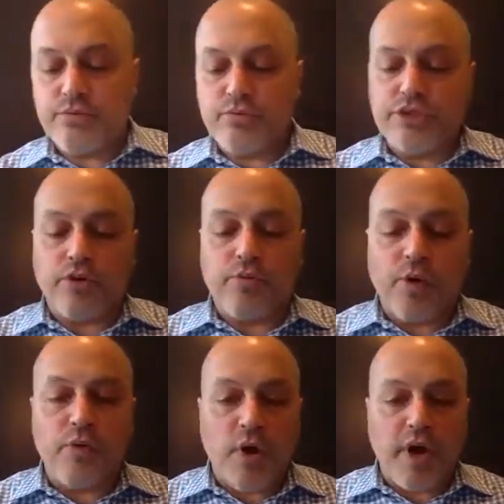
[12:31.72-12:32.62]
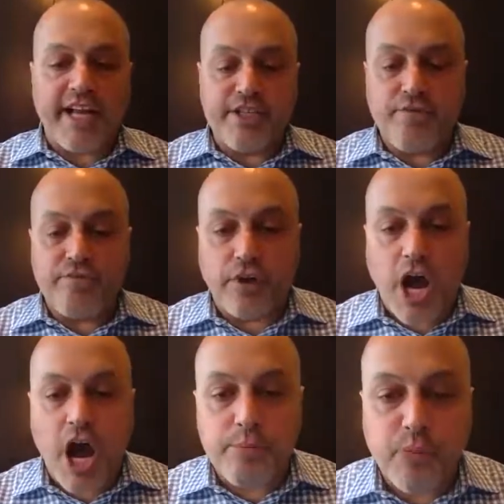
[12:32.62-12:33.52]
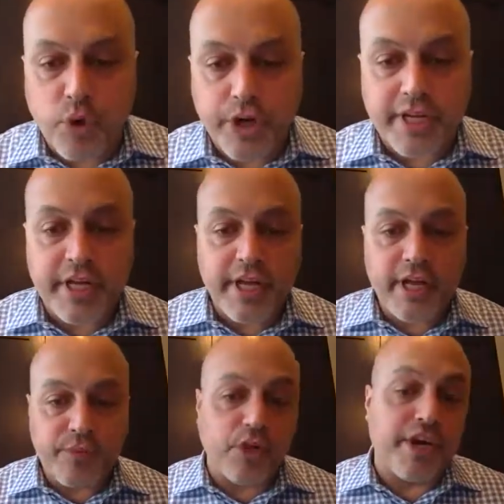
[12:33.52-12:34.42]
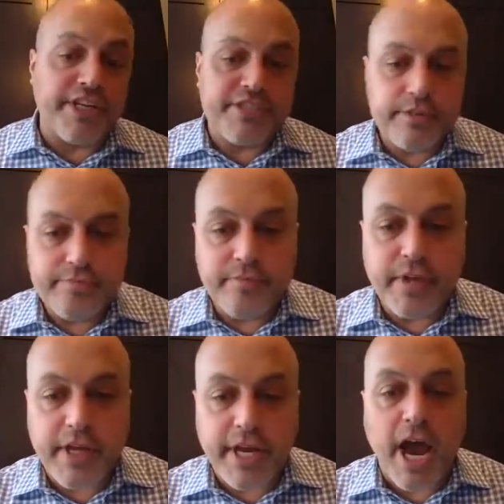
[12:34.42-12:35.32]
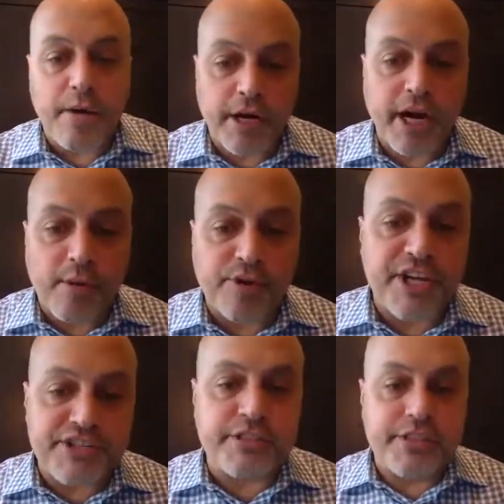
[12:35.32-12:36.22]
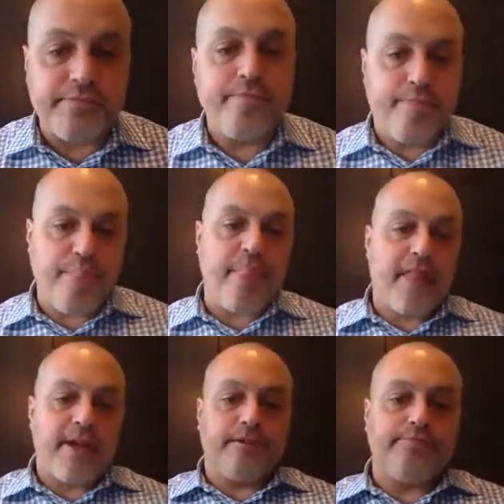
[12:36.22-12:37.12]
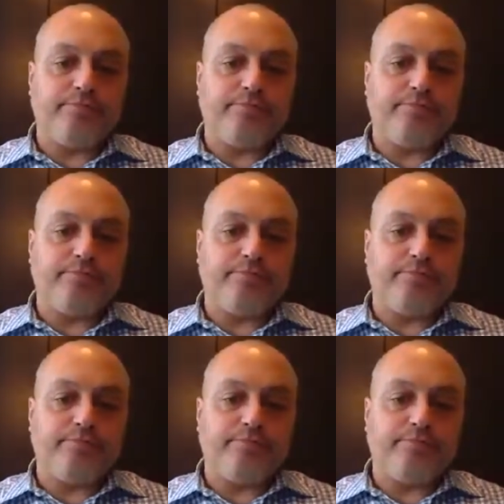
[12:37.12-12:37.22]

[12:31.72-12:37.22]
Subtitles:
This is sort of what I do for onboarding employees in operations. Yeah.